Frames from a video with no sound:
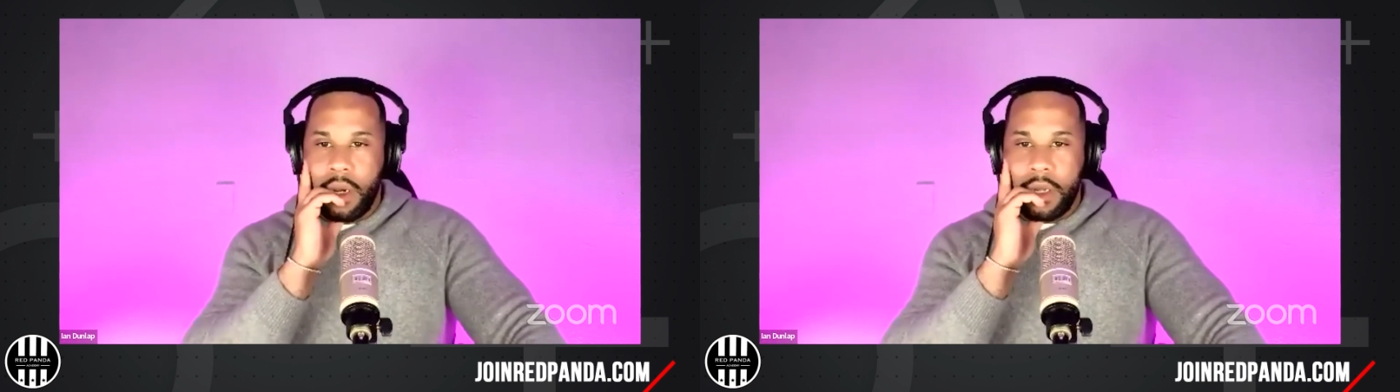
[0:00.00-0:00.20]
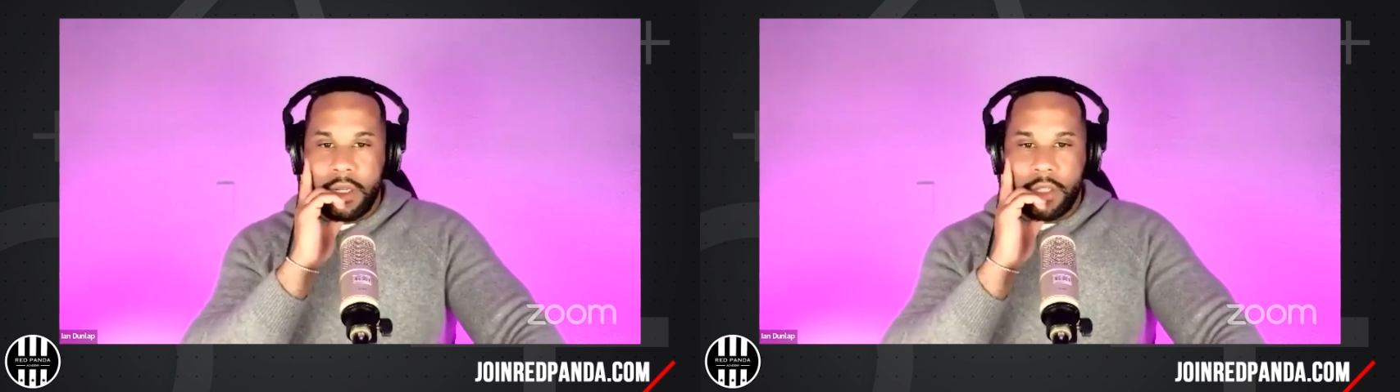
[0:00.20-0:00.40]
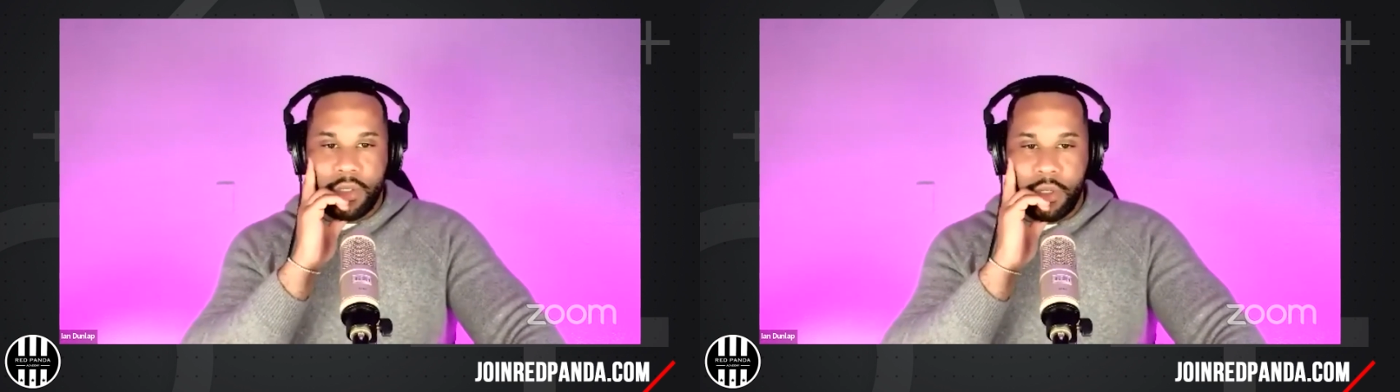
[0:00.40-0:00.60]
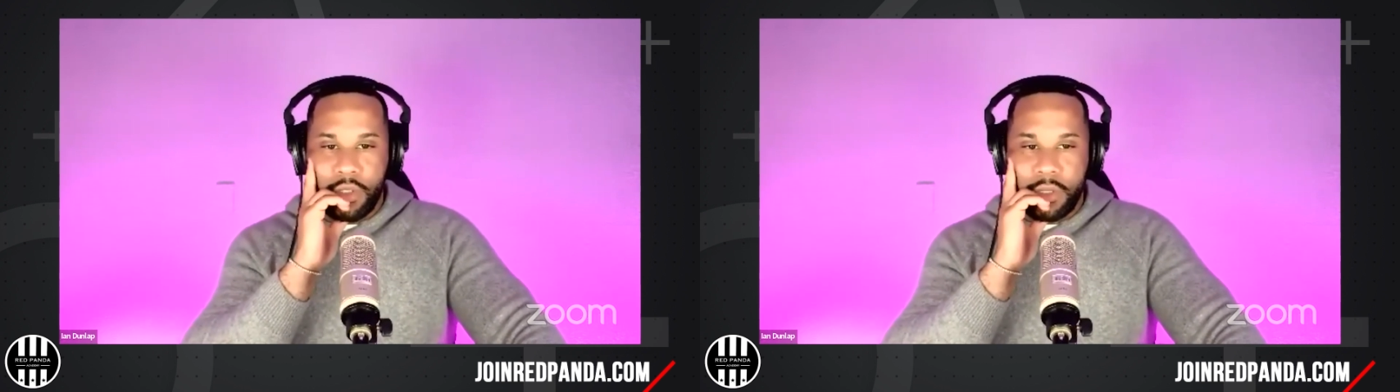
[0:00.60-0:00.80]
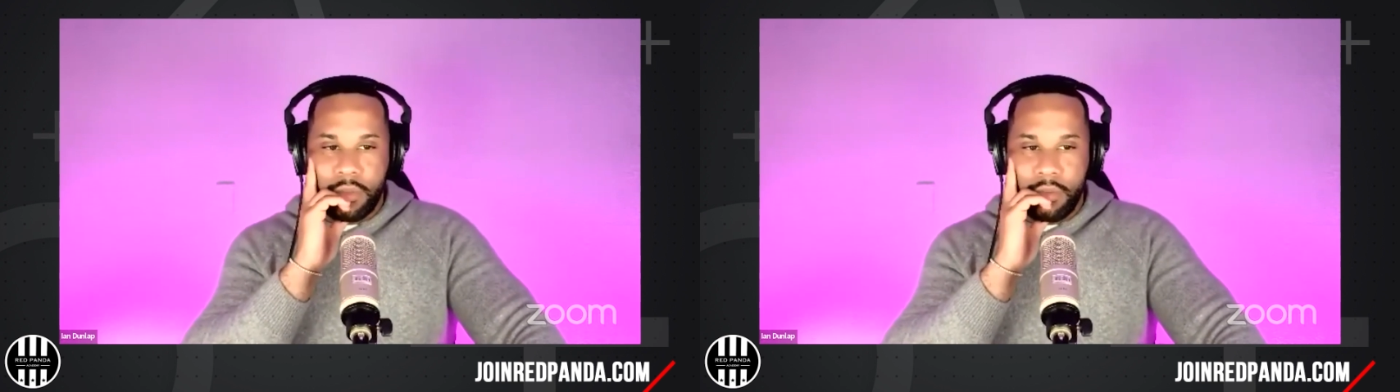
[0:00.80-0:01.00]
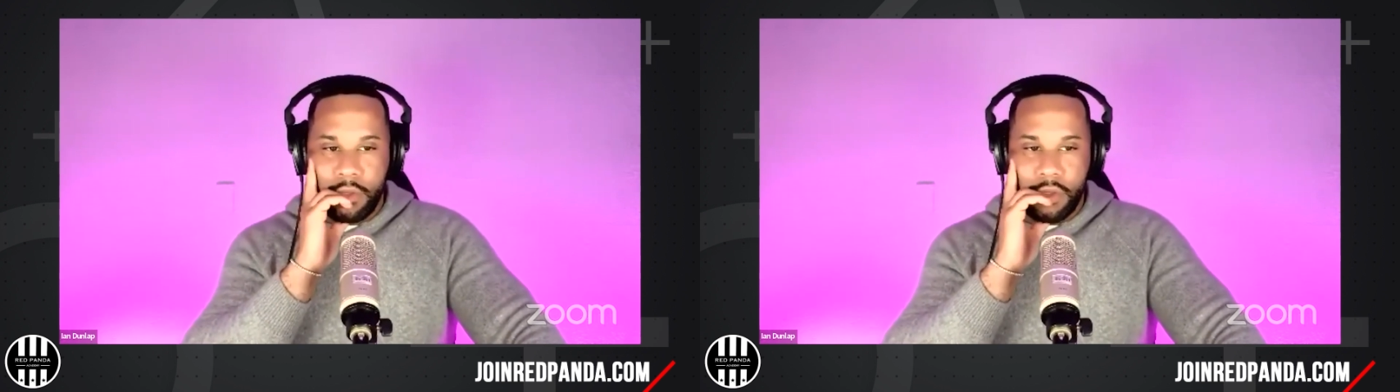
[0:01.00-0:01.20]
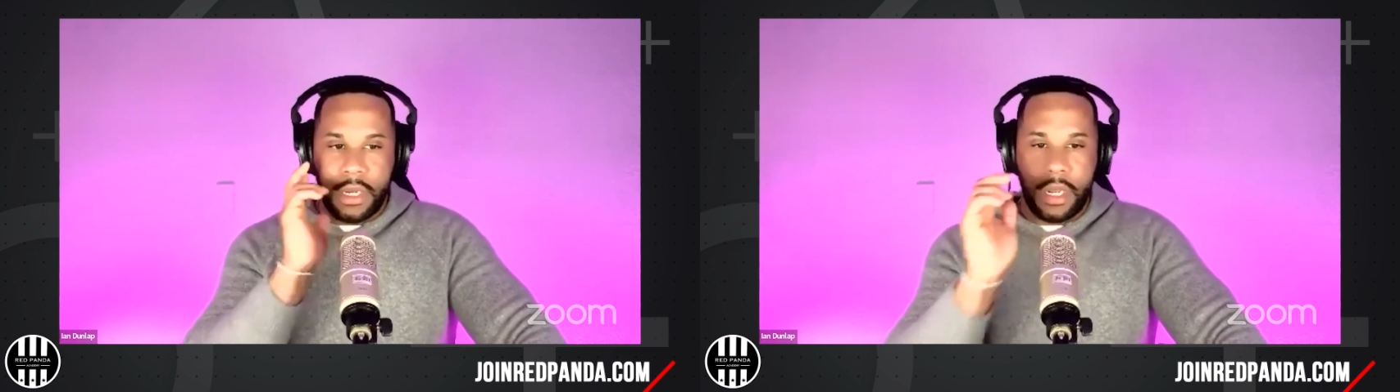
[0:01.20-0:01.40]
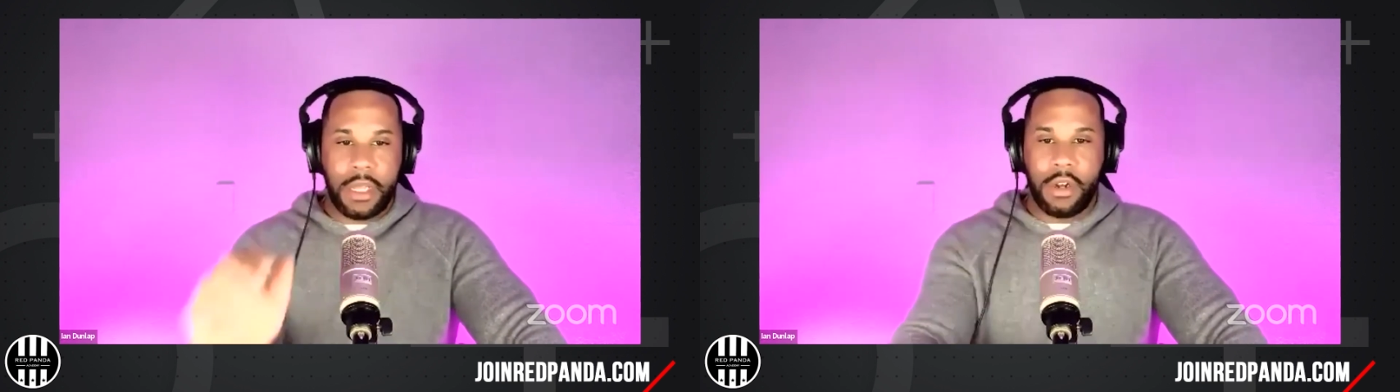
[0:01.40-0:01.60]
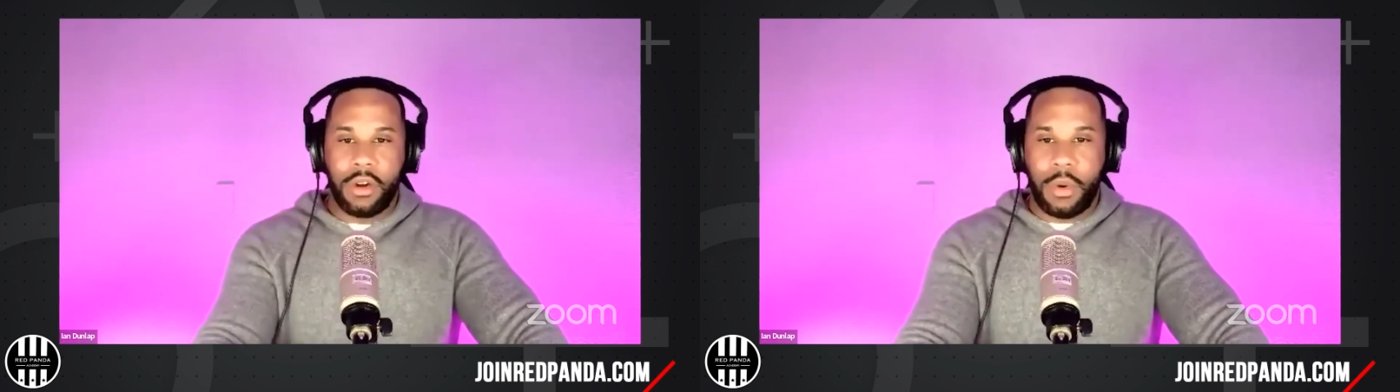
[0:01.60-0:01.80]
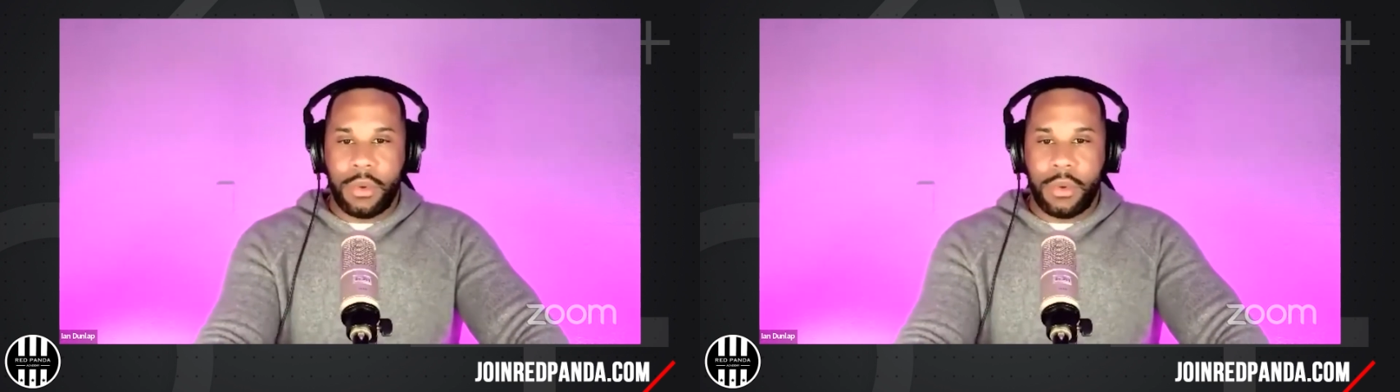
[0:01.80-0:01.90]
Digital Ocean. Do not like it at all. I